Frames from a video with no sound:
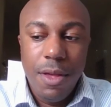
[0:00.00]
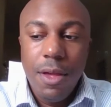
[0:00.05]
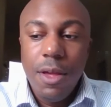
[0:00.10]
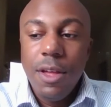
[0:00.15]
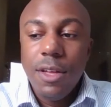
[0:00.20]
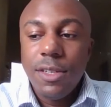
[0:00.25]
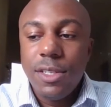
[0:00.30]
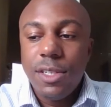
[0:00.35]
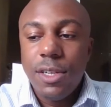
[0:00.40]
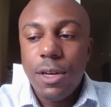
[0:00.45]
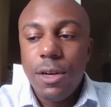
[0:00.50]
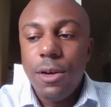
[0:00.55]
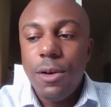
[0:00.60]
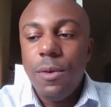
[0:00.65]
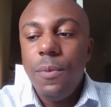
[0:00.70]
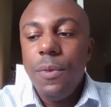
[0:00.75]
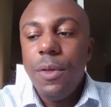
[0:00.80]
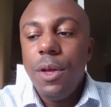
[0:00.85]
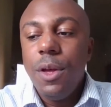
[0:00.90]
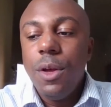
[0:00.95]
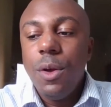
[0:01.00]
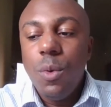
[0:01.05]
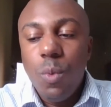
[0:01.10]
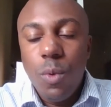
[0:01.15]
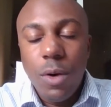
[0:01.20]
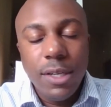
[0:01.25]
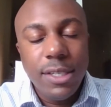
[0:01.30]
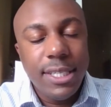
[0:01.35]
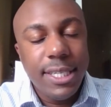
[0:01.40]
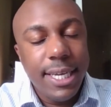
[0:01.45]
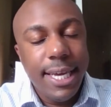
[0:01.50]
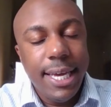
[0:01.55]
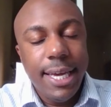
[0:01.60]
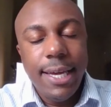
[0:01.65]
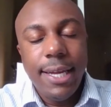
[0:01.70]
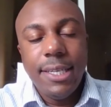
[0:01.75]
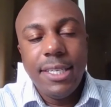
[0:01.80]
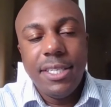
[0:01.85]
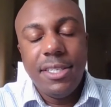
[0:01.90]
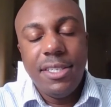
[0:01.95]
So, once
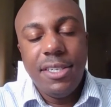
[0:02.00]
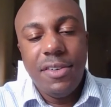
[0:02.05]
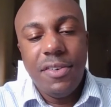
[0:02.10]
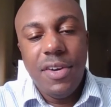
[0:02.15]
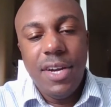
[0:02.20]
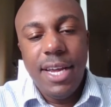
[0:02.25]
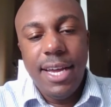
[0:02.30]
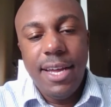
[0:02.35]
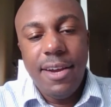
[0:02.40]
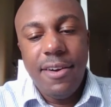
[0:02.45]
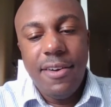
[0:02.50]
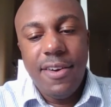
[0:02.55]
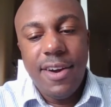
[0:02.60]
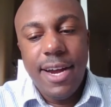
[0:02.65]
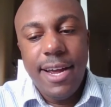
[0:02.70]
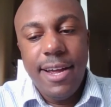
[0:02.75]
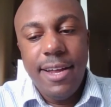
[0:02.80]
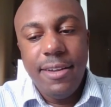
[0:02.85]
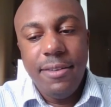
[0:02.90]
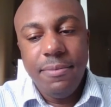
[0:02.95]
again, just to reiterate,